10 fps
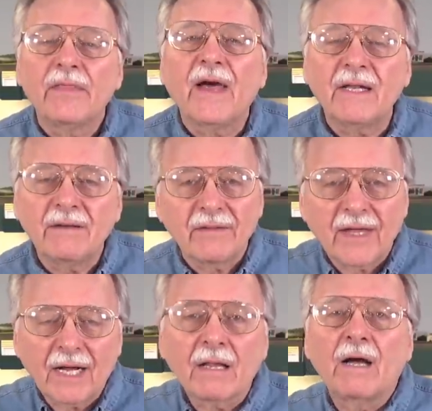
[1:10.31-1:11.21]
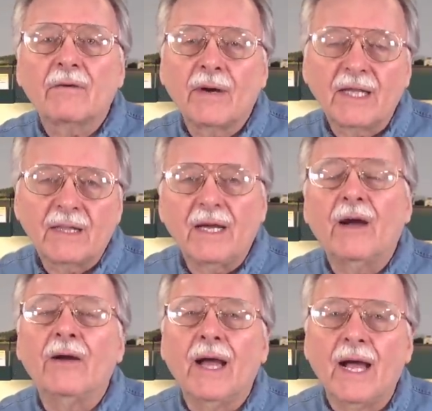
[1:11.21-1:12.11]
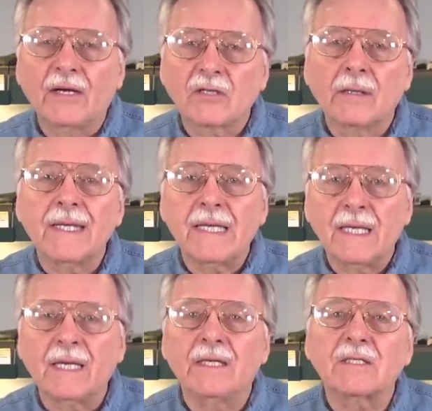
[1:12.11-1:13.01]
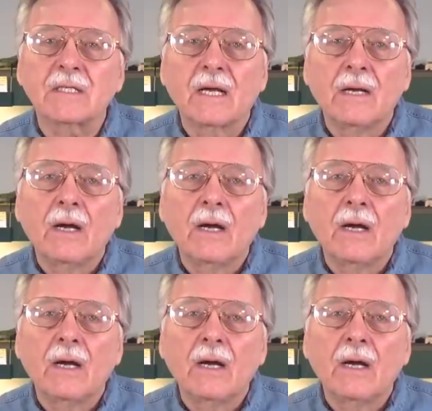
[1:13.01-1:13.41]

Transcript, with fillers: That, that clock right there actually is